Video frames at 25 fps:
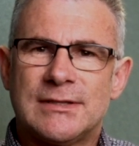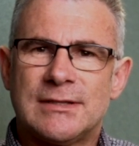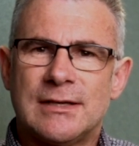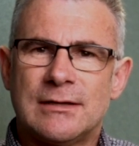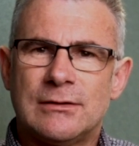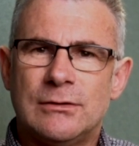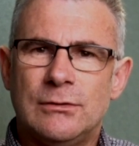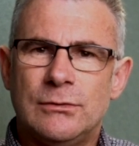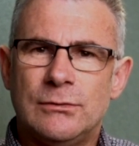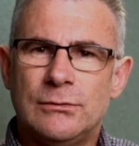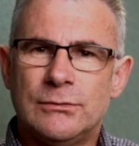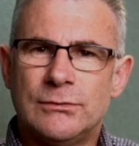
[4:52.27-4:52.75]

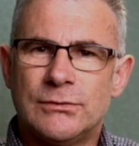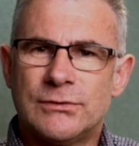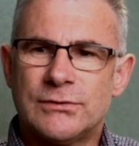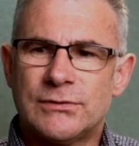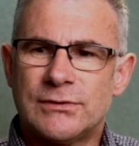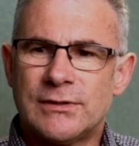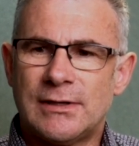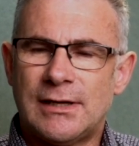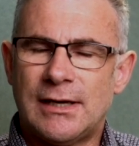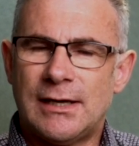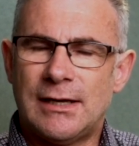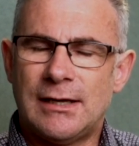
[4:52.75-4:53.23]

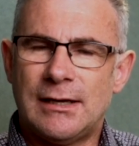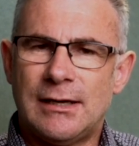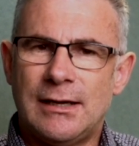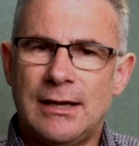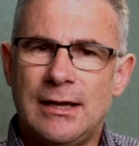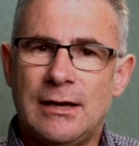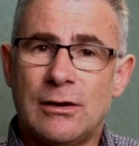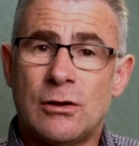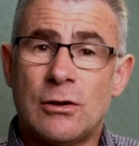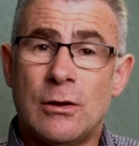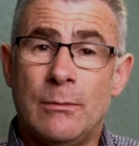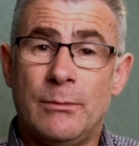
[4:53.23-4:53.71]
Signals
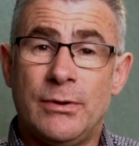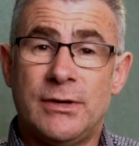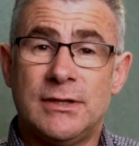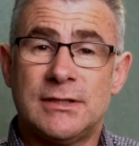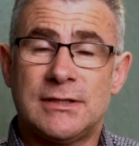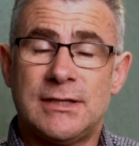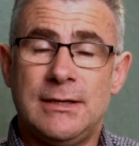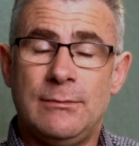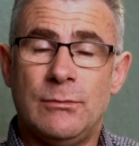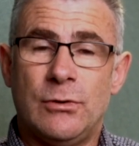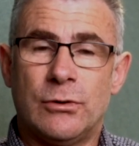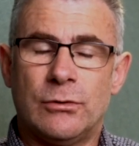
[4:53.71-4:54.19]
and a
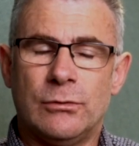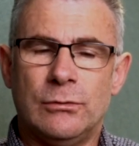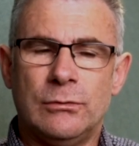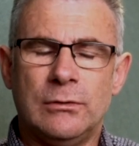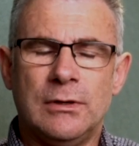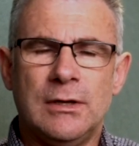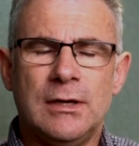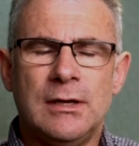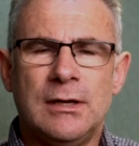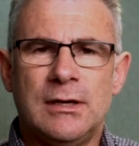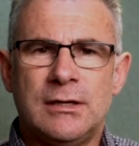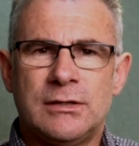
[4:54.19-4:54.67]
competency model